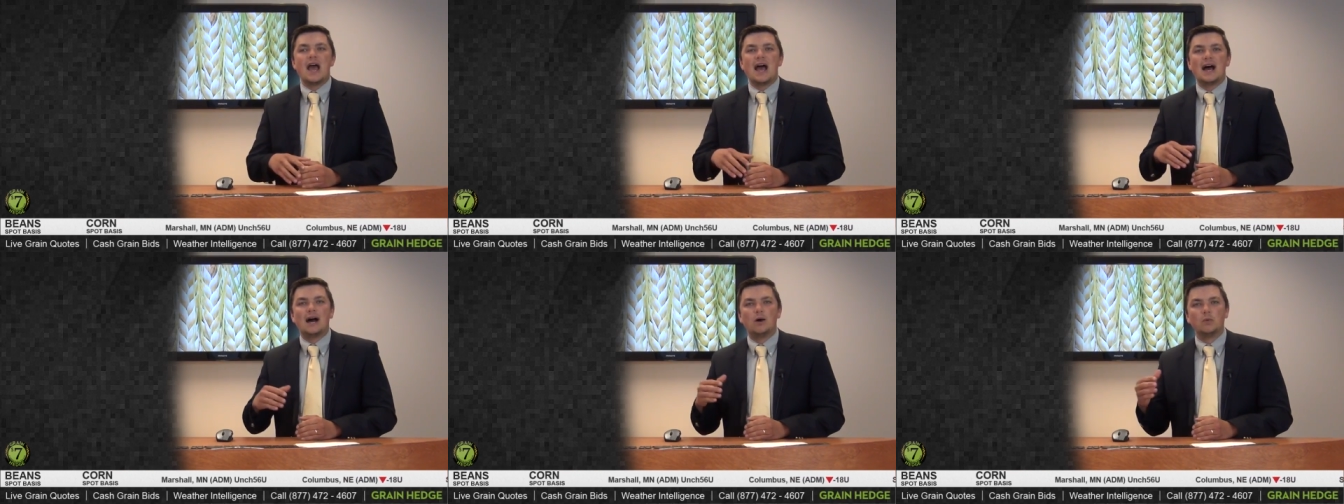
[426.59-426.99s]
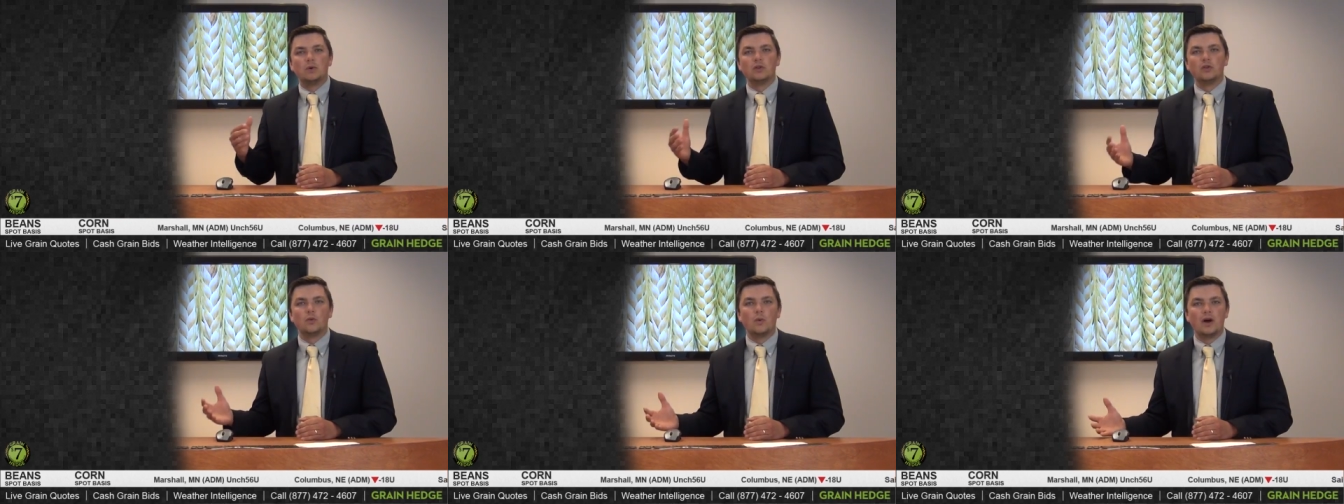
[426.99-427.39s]
How
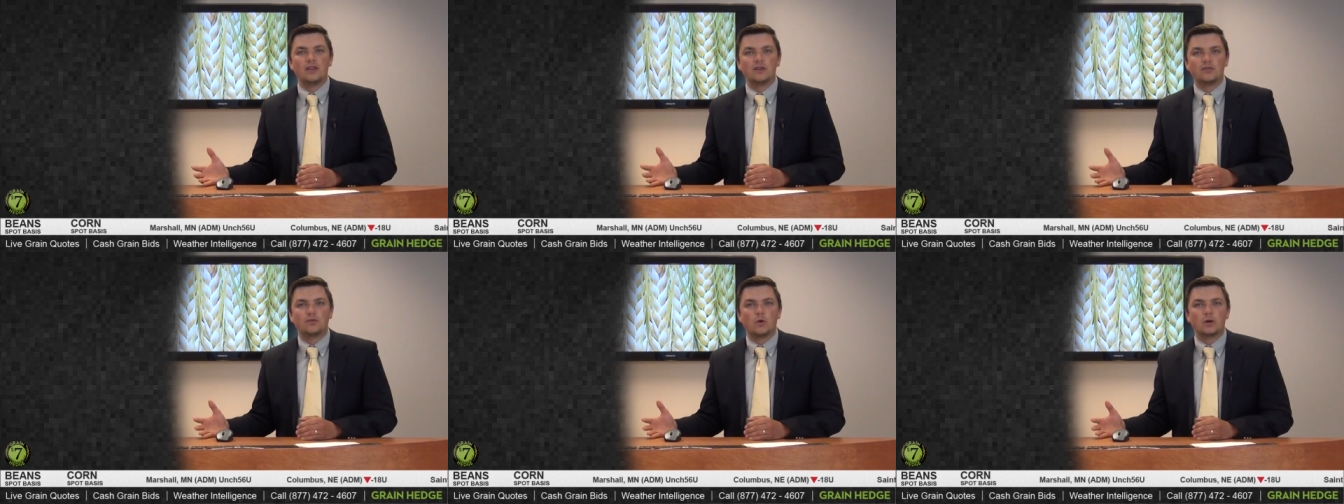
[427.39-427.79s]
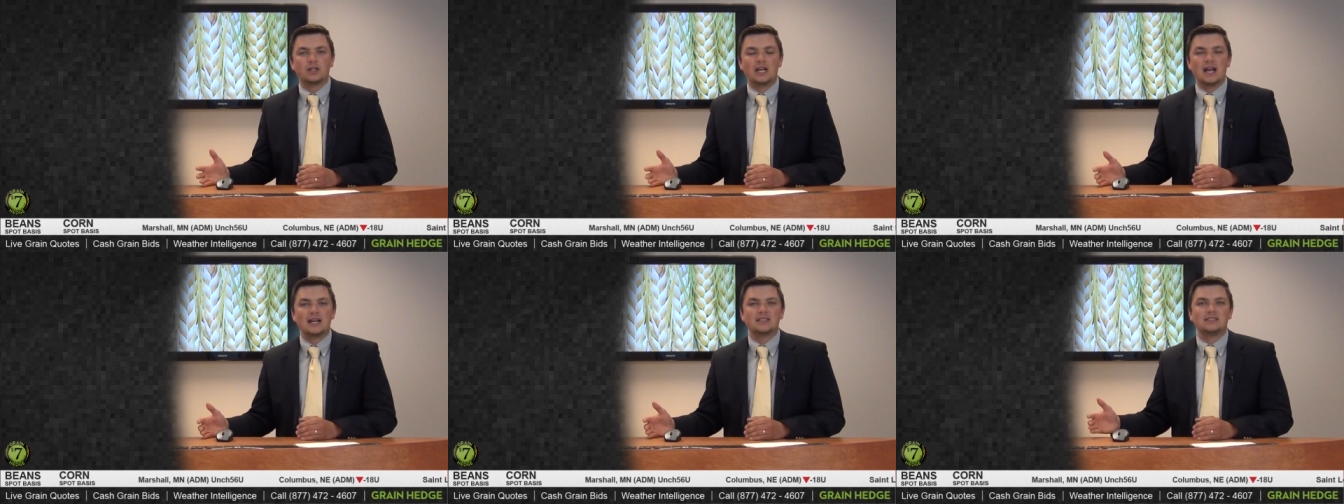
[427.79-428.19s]
will the weather
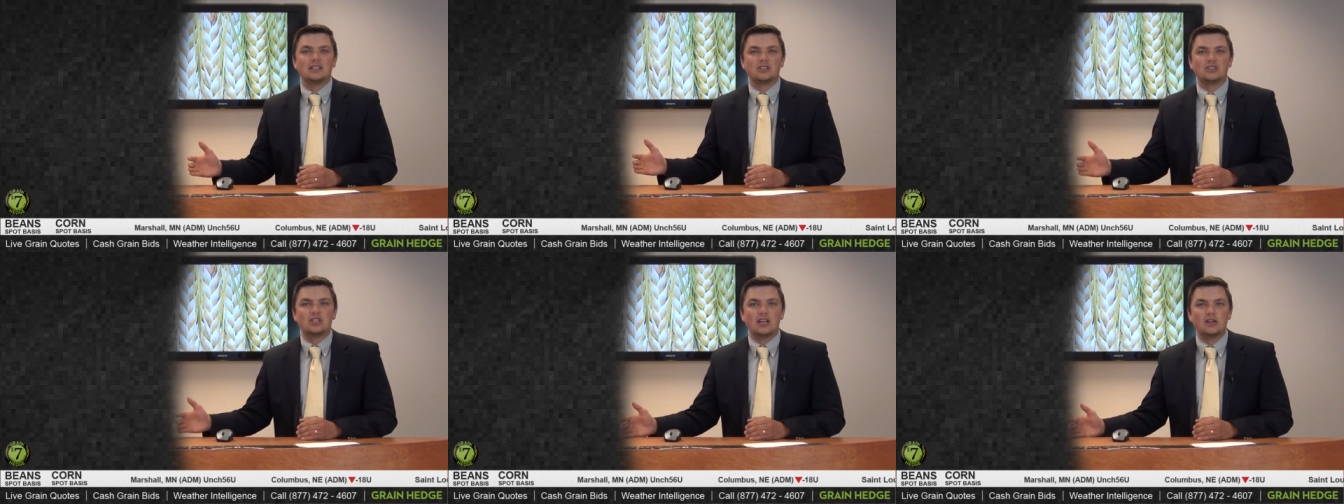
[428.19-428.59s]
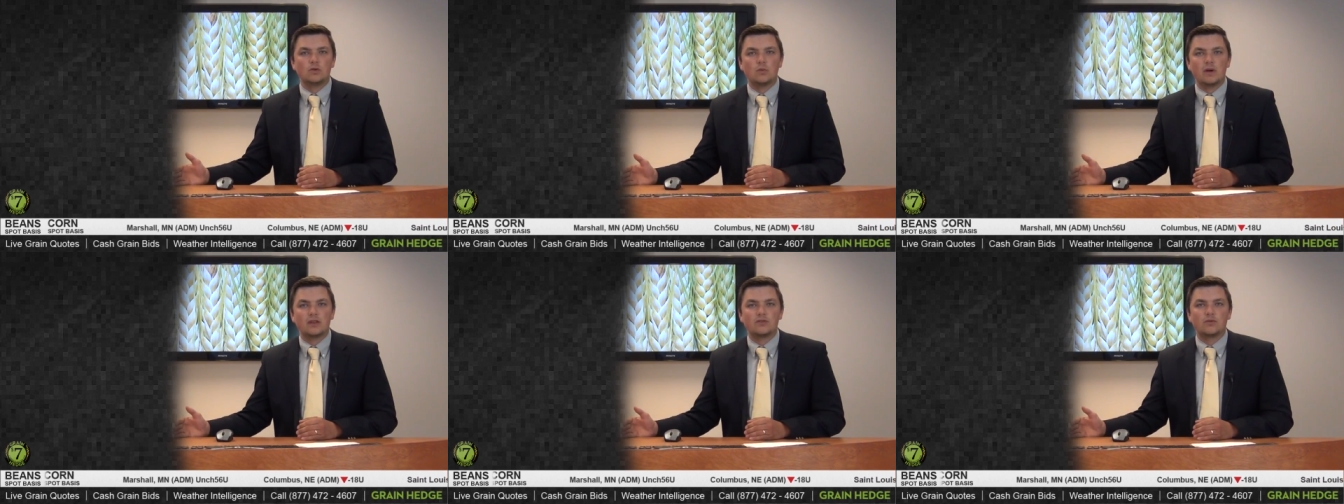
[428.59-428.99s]
forecast, the
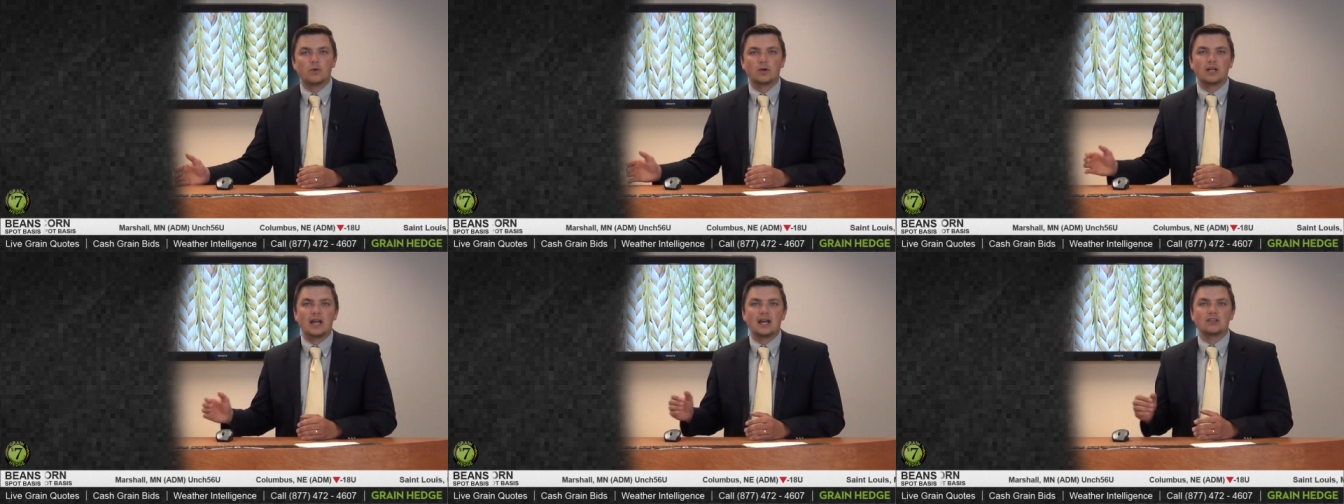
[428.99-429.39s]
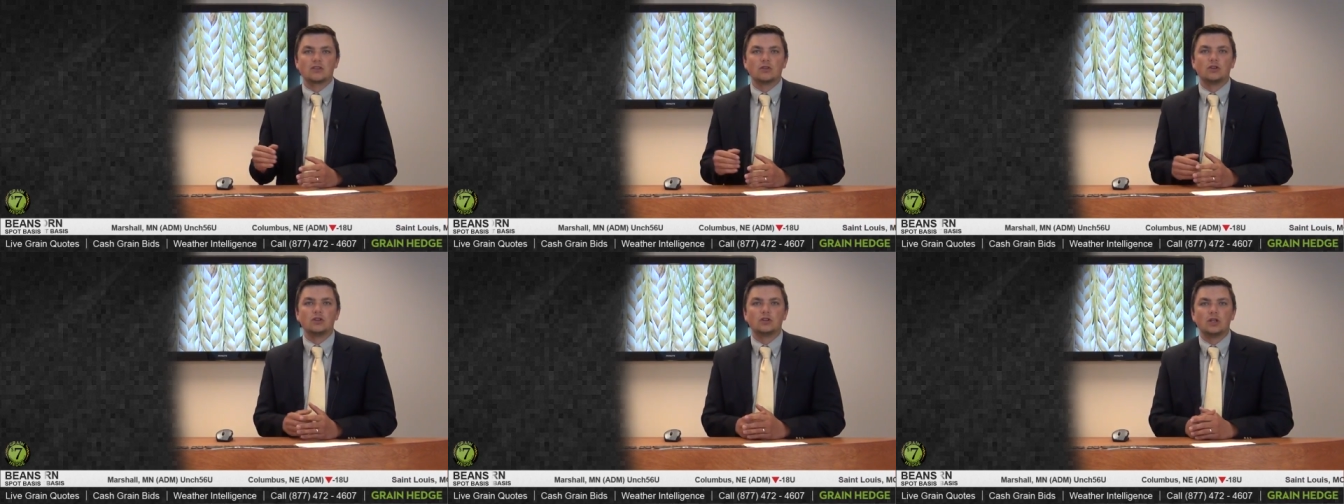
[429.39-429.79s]
extended weather
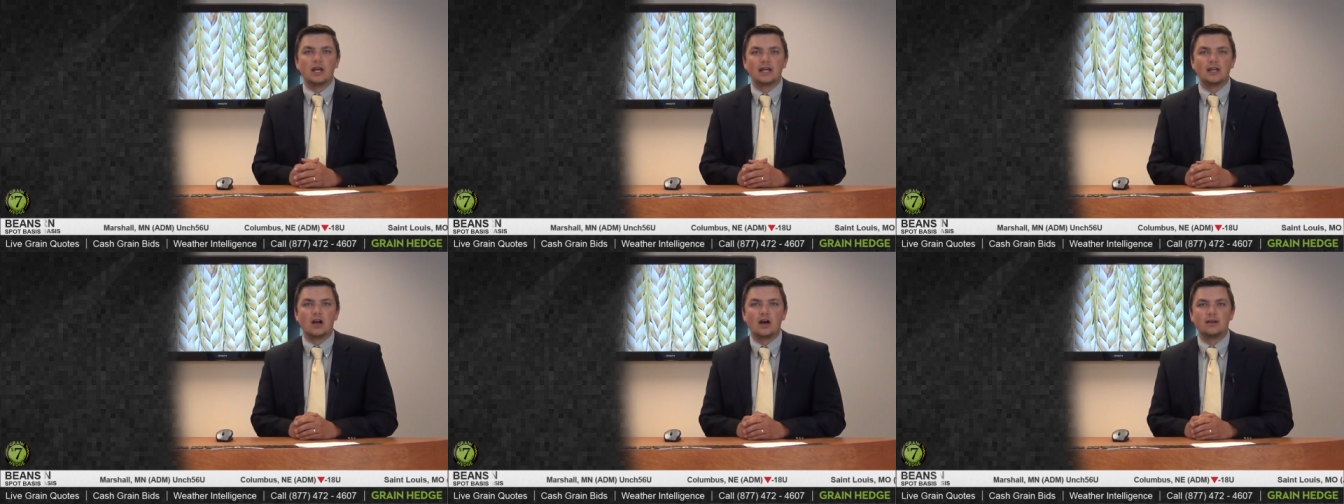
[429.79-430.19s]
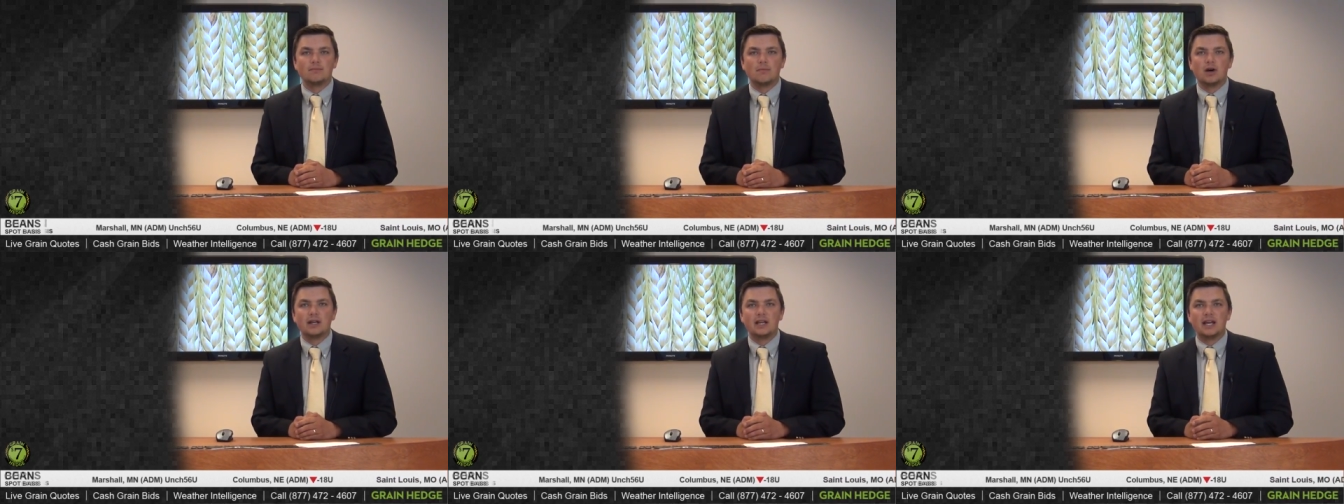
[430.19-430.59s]
forecast, look like on
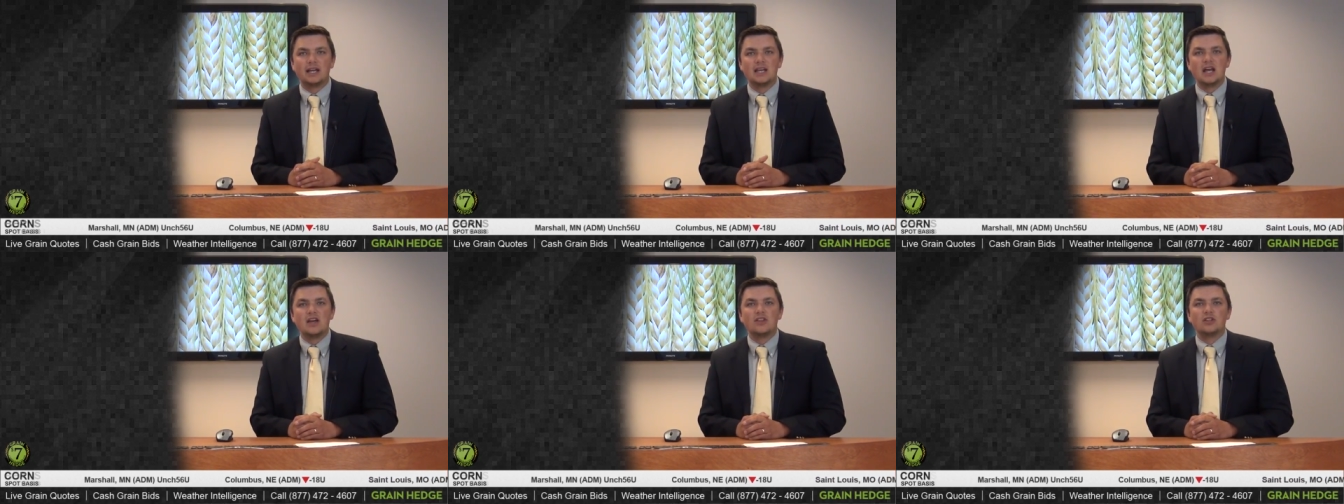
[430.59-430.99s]
Monday?